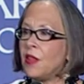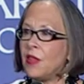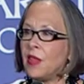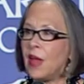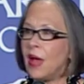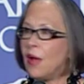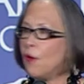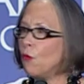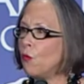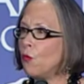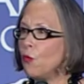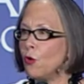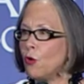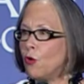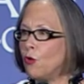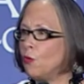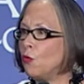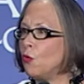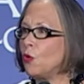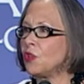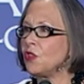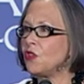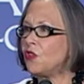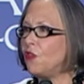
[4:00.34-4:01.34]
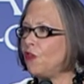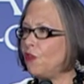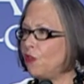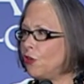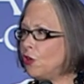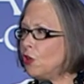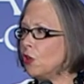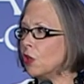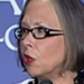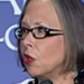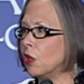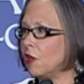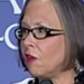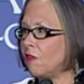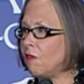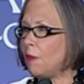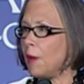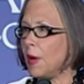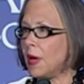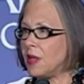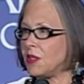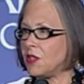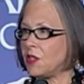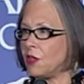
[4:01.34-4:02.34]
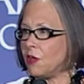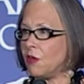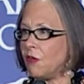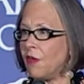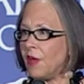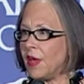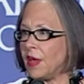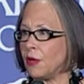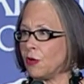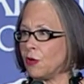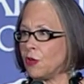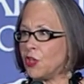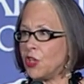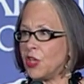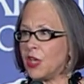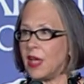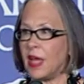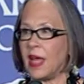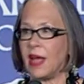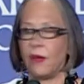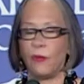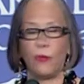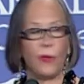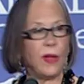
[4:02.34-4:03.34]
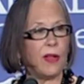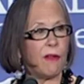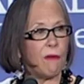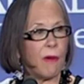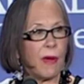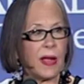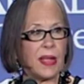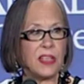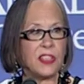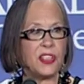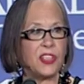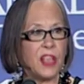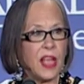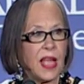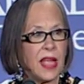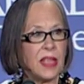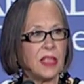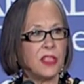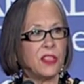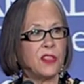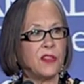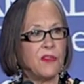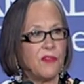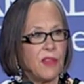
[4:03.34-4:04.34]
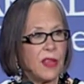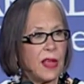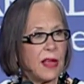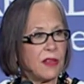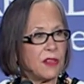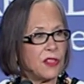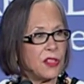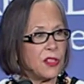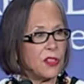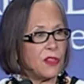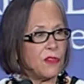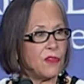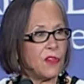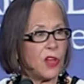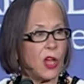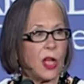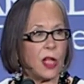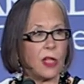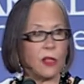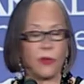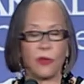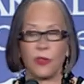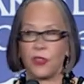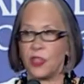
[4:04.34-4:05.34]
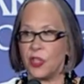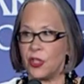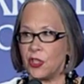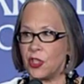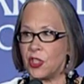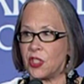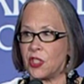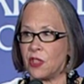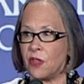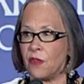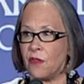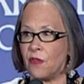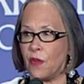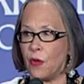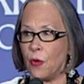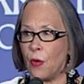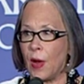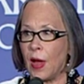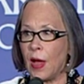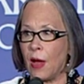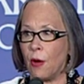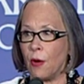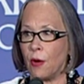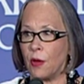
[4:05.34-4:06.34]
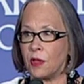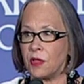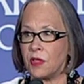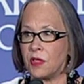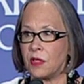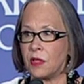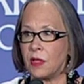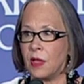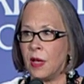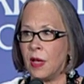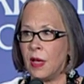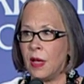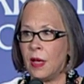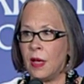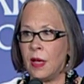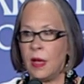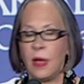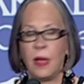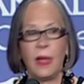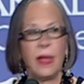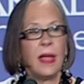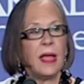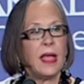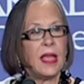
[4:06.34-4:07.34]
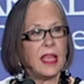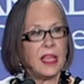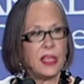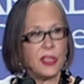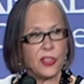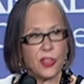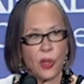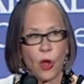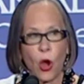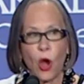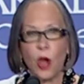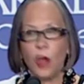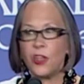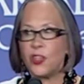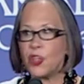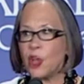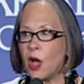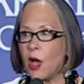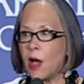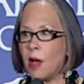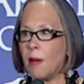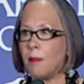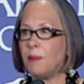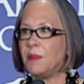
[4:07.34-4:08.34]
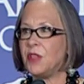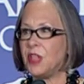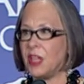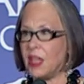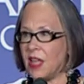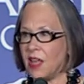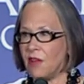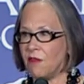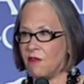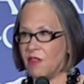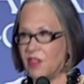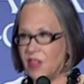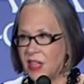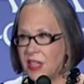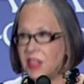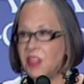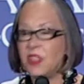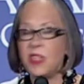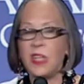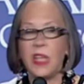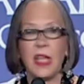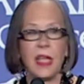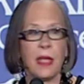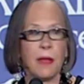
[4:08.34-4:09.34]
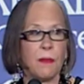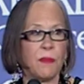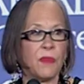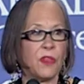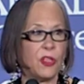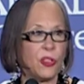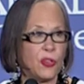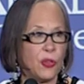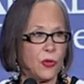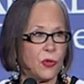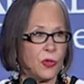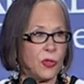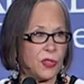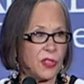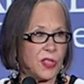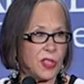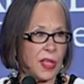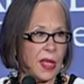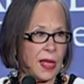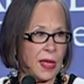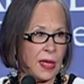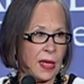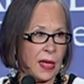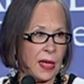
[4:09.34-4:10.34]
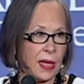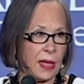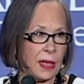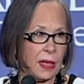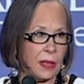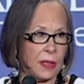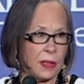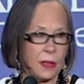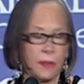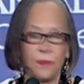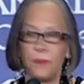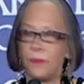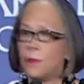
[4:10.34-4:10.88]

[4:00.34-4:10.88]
that room was full of positive energy, and we raised tens of thousands of dollars in just a few hours. It is our job to give this team the tools they need.